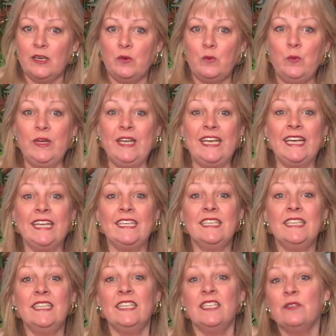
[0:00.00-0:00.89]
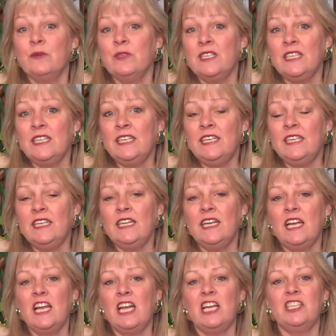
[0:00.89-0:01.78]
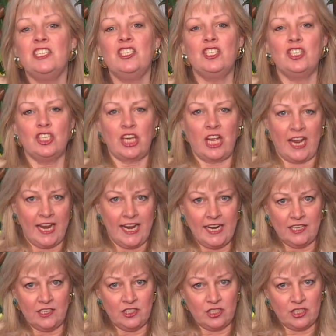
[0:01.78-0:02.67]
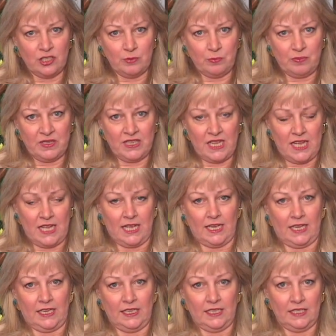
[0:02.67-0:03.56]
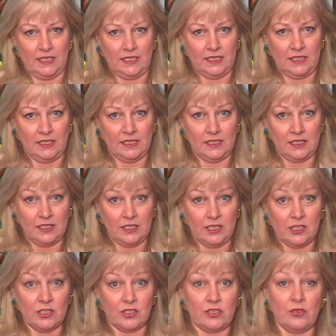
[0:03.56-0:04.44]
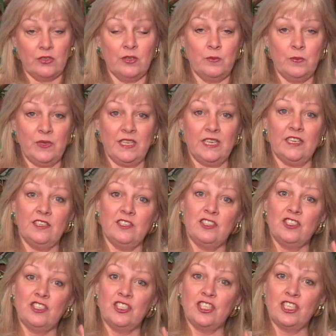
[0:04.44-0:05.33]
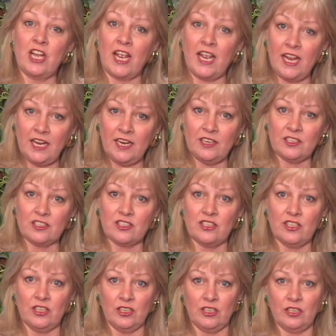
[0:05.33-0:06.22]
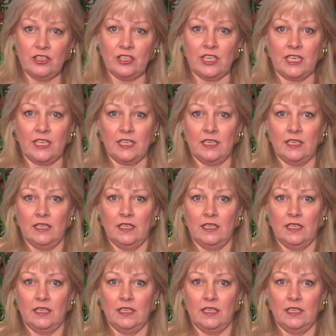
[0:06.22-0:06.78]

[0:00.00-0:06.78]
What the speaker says: We can literally change the play so that we can change the learning.